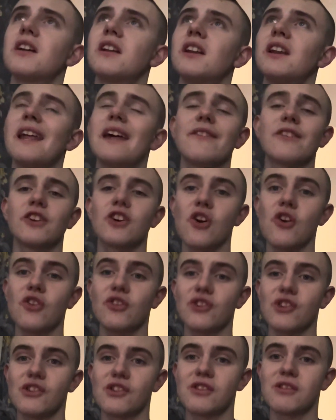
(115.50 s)

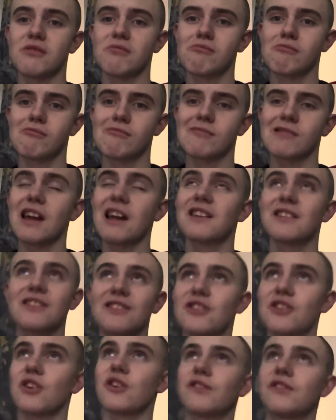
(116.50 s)
Leverkusen, they
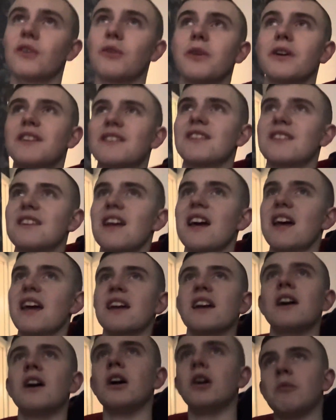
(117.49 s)
deserved the win
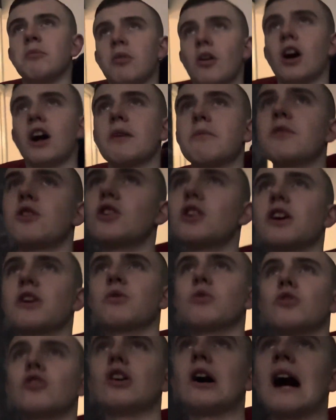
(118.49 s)
today. Bayern Munich
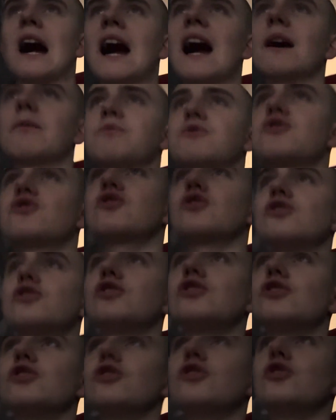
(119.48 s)
were
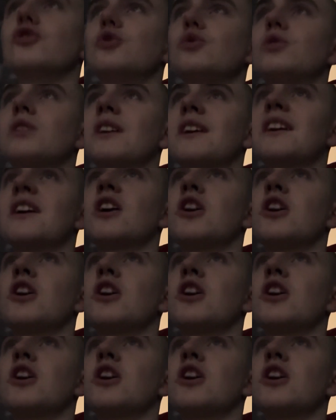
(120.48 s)
absolutely